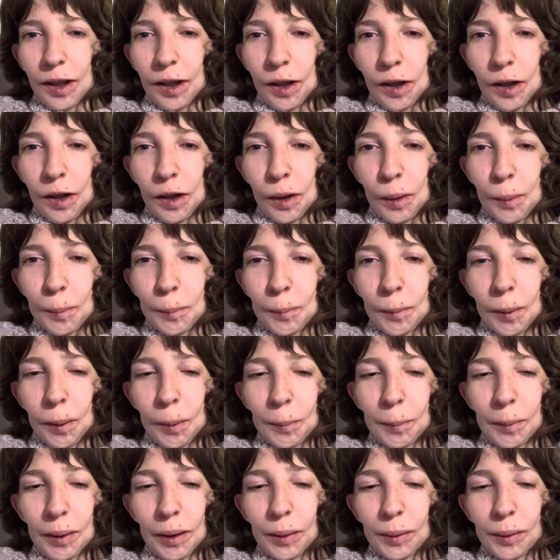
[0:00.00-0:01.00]

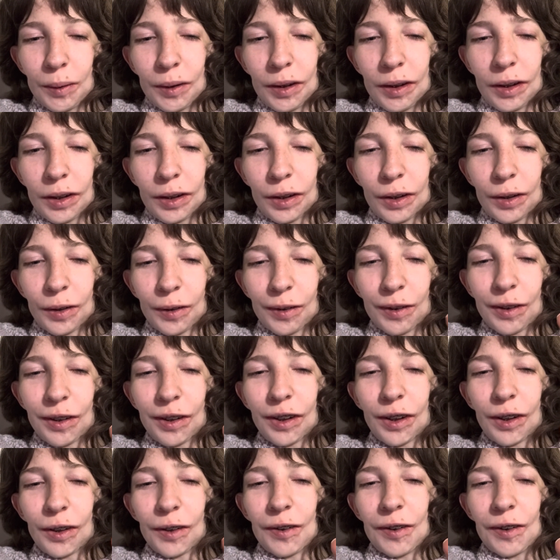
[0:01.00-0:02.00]
about a certain
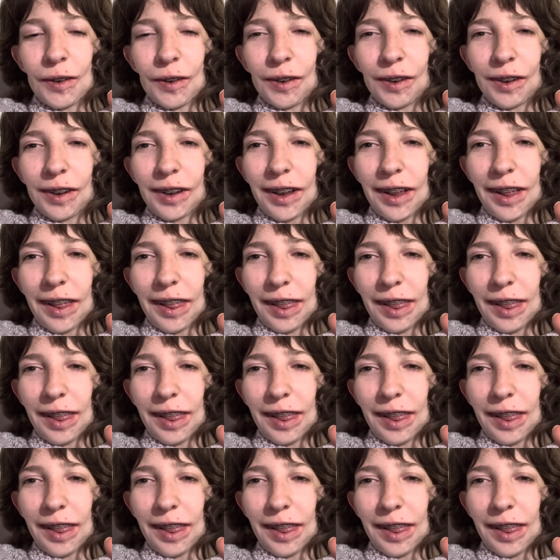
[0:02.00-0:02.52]
song